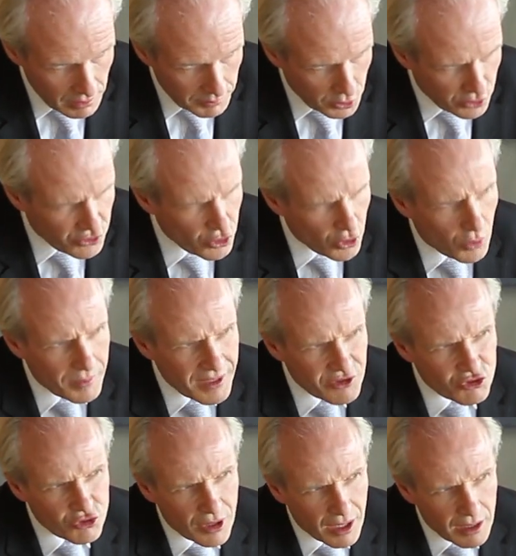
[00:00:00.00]
Because, you know, we
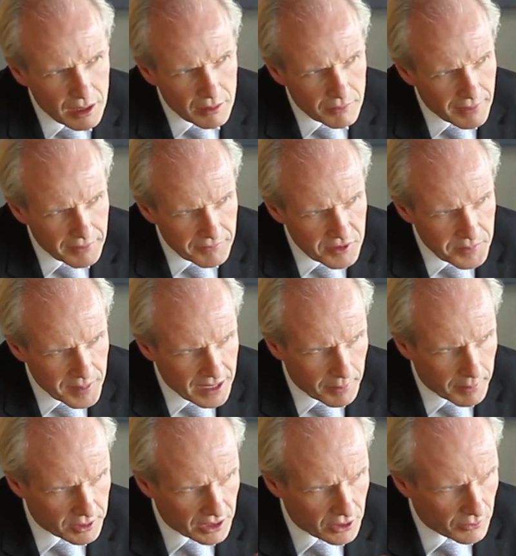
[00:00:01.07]
struggle when we speak about